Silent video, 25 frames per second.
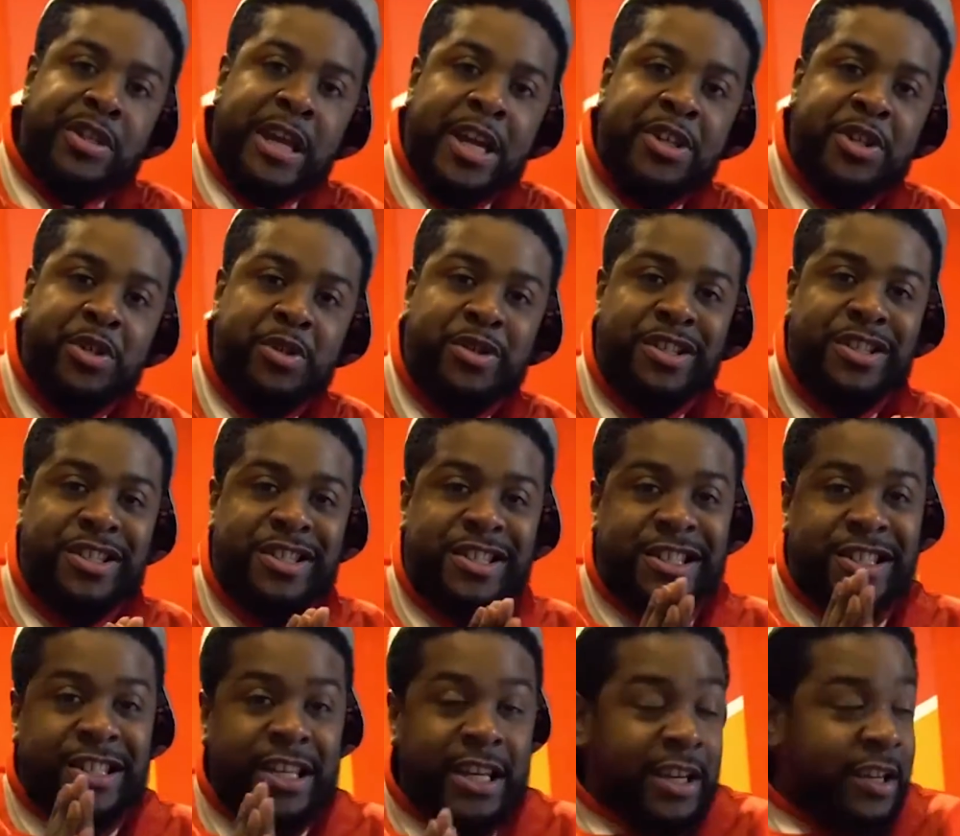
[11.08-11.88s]
As you can
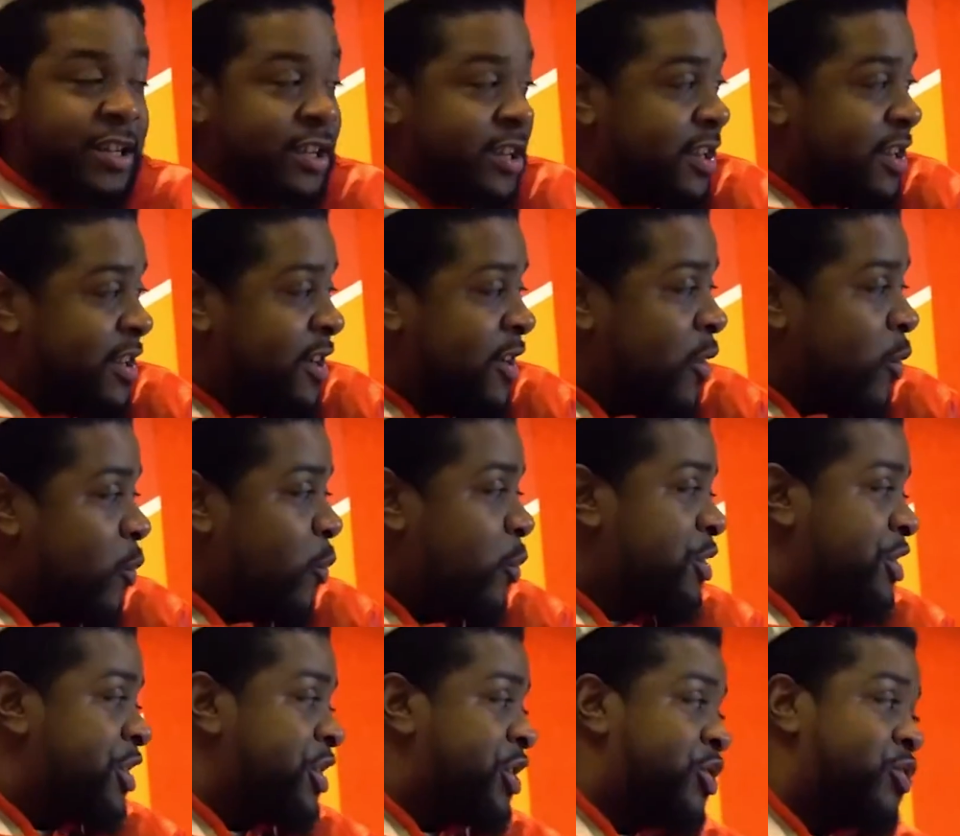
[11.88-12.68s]
see,
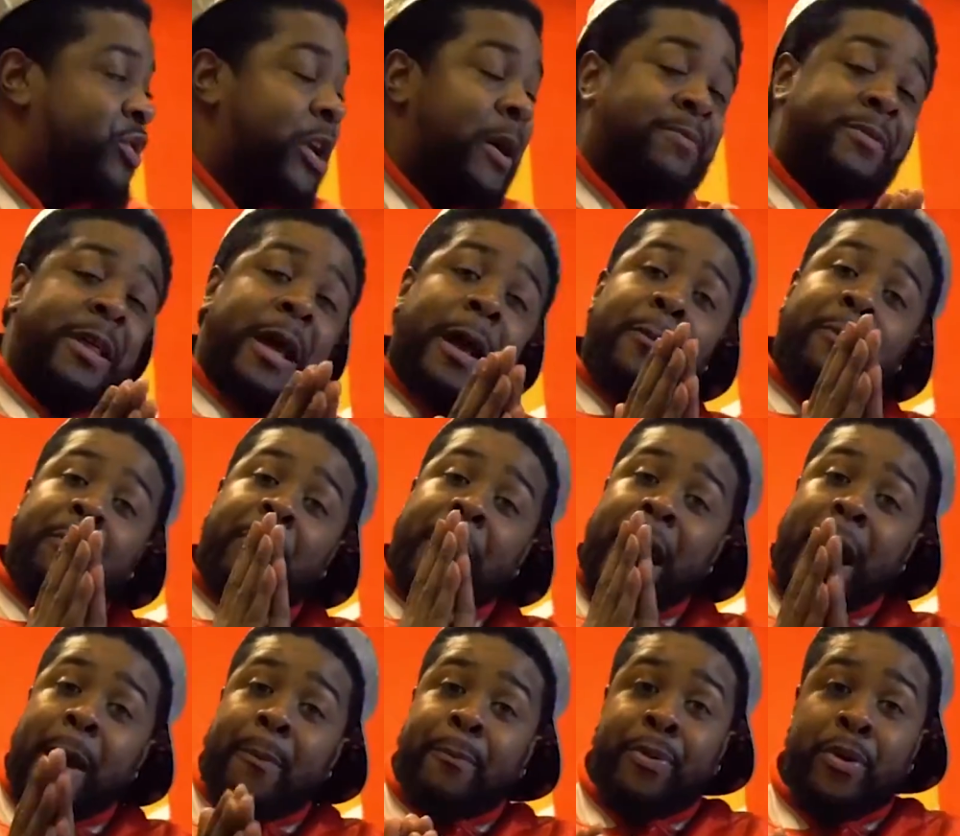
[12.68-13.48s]
we just dropped that
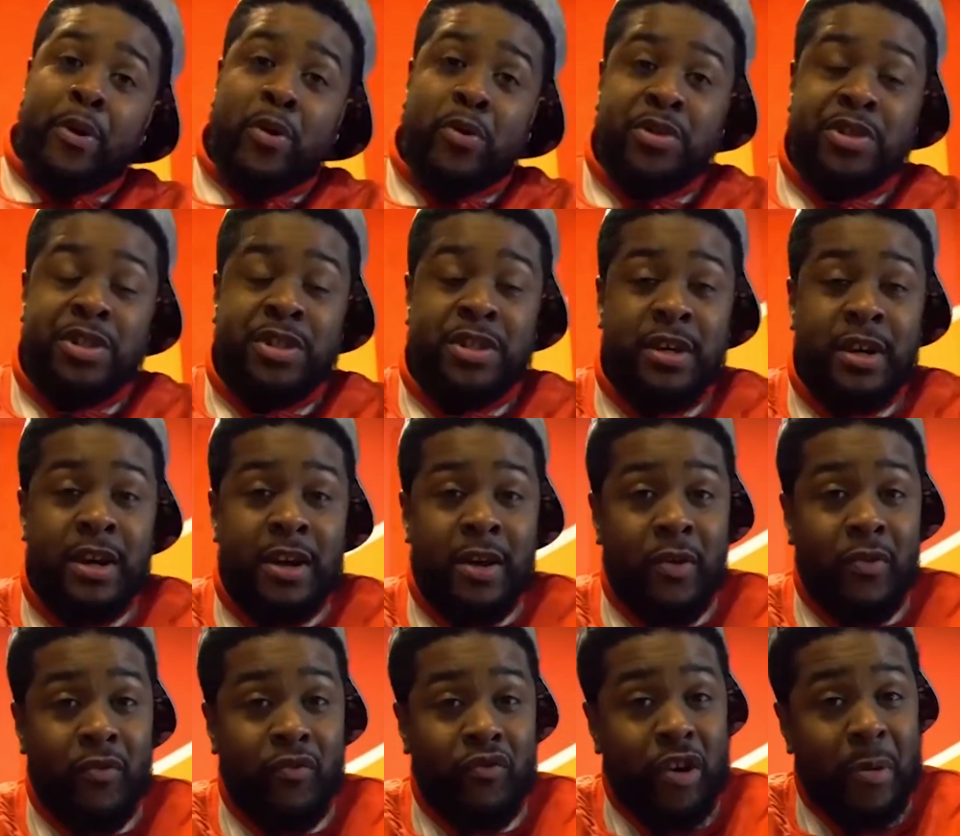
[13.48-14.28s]
Pat Poose,
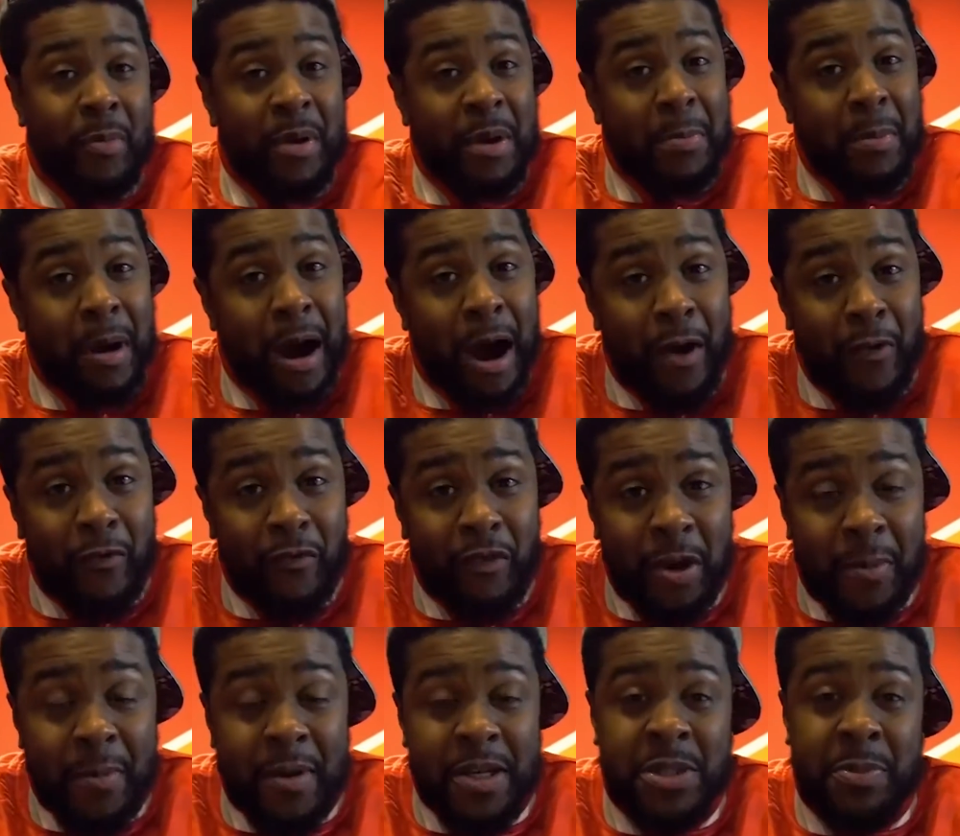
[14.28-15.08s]
Remy Ma
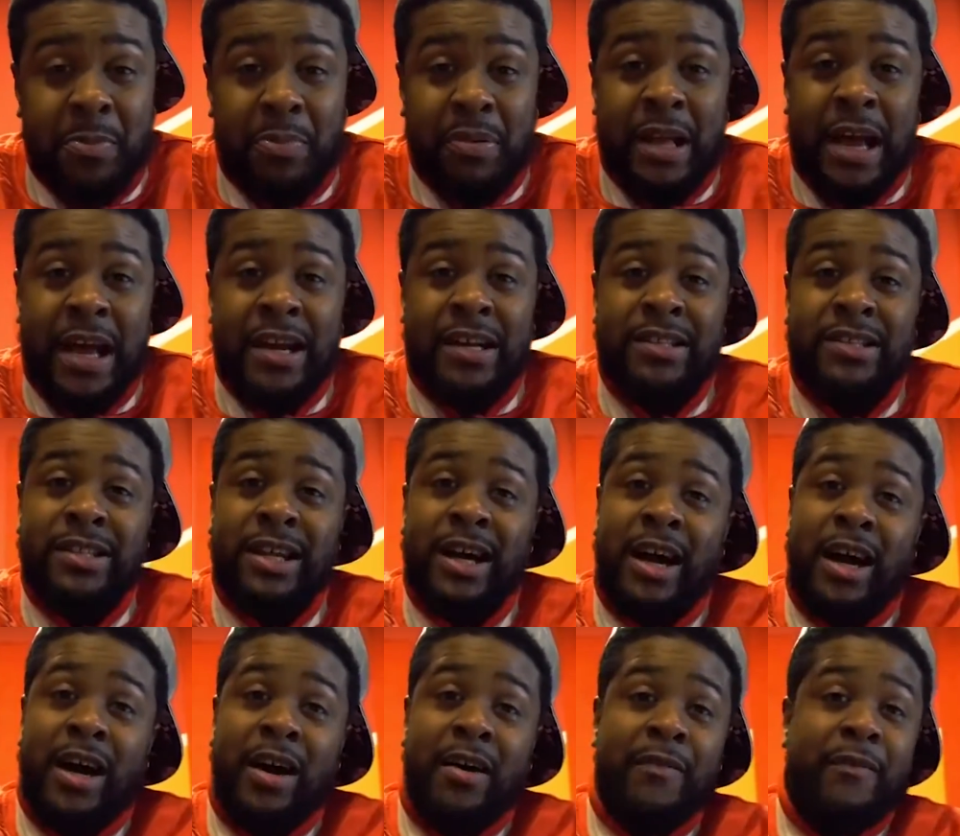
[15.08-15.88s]
remix, Black
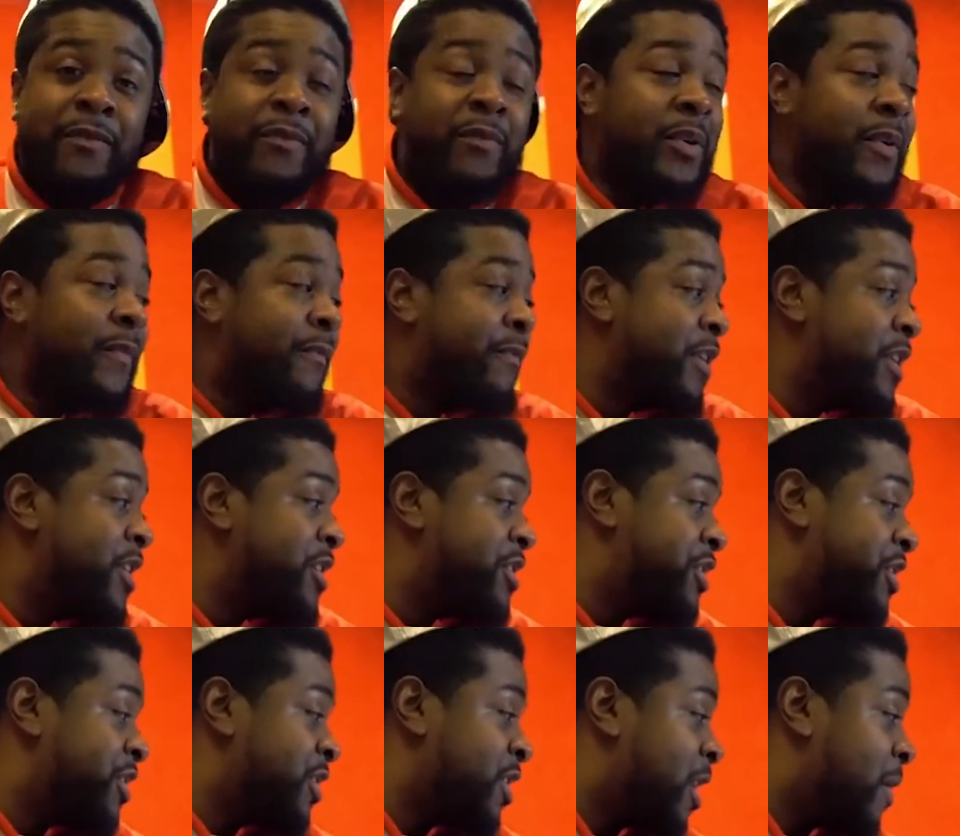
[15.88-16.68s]
Love. We
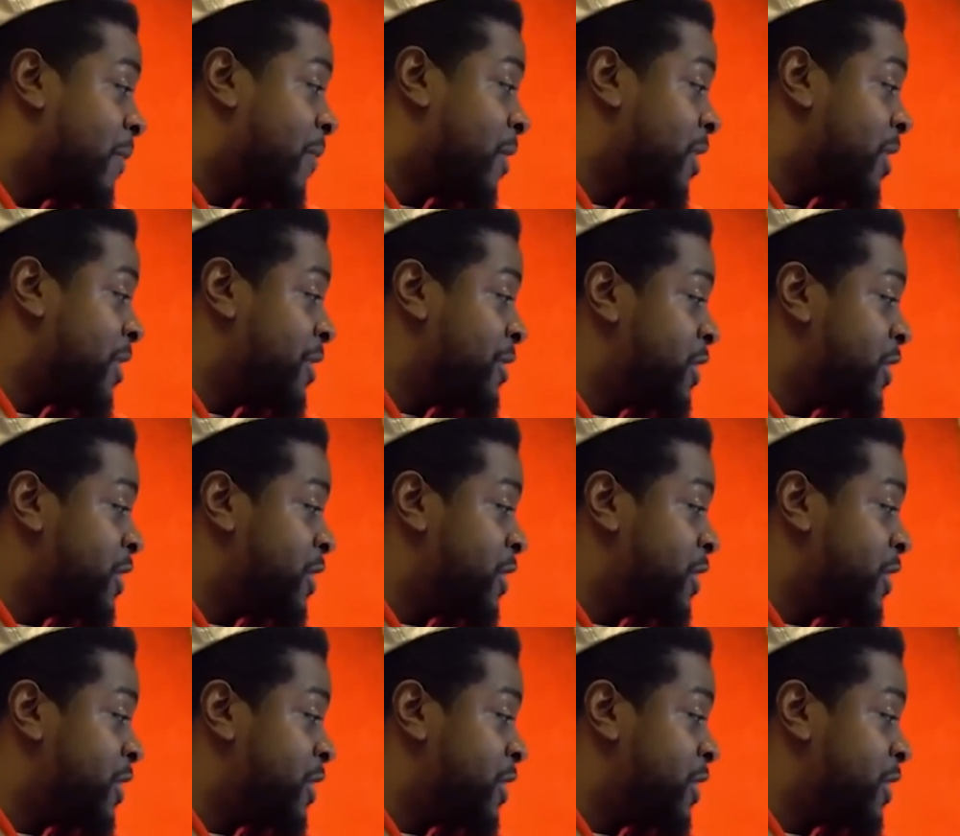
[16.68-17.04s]
finishing up.